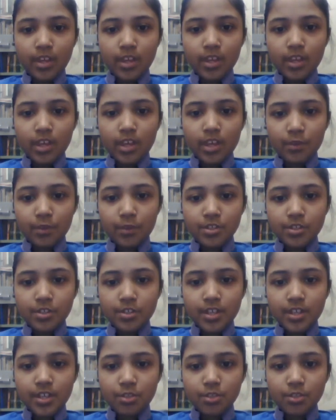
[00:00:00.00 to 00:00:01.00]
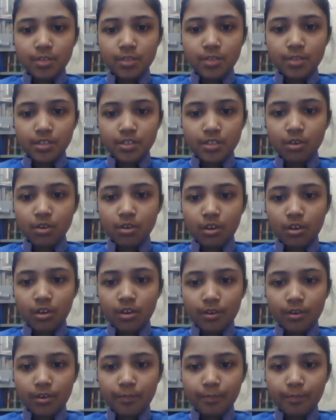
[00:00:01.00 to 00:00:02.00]
He was raised to be a scholar,
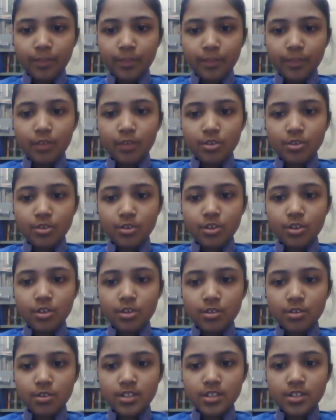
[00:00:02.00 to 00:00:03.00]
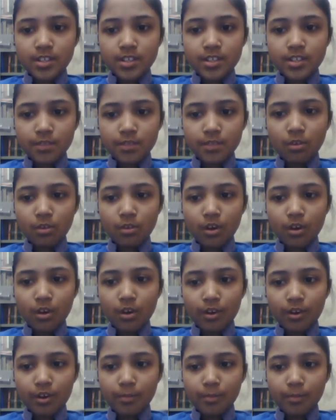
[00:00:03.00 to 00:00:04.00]
was also a successful lawyer,
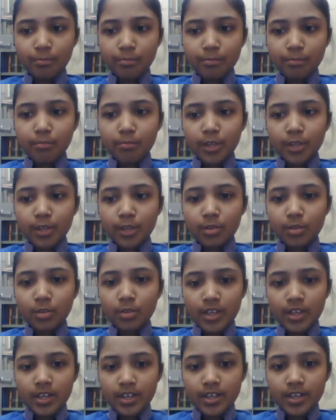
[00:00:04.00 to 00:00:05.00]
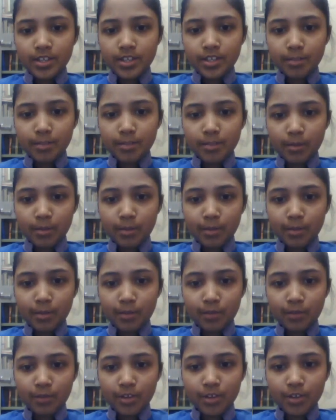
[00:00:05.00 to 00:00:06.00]
but today he is remembered
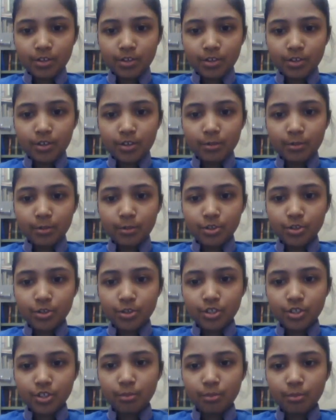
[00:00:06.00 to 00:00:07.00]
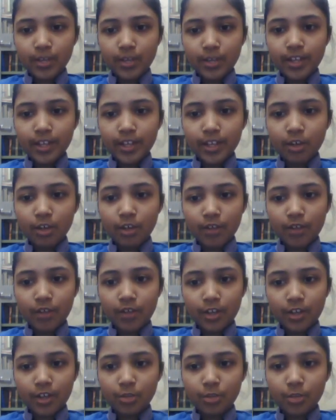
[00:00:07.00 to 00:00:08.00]
for his contribution to building of our
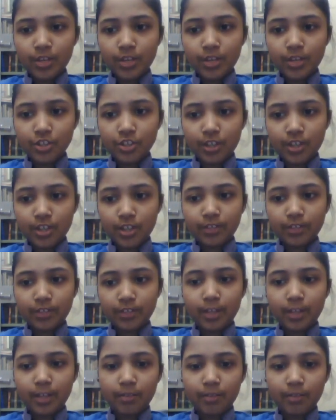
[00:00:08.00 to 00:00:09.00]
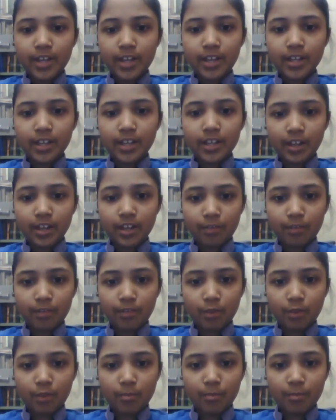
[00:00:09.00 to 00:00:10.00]
new nation after liberating it
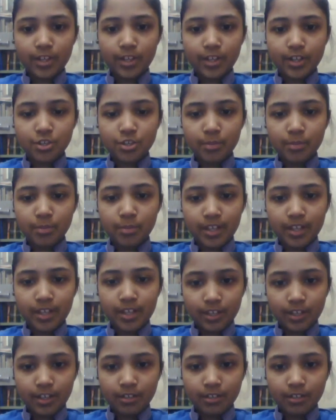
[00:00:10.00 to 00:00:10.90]
from British dominion.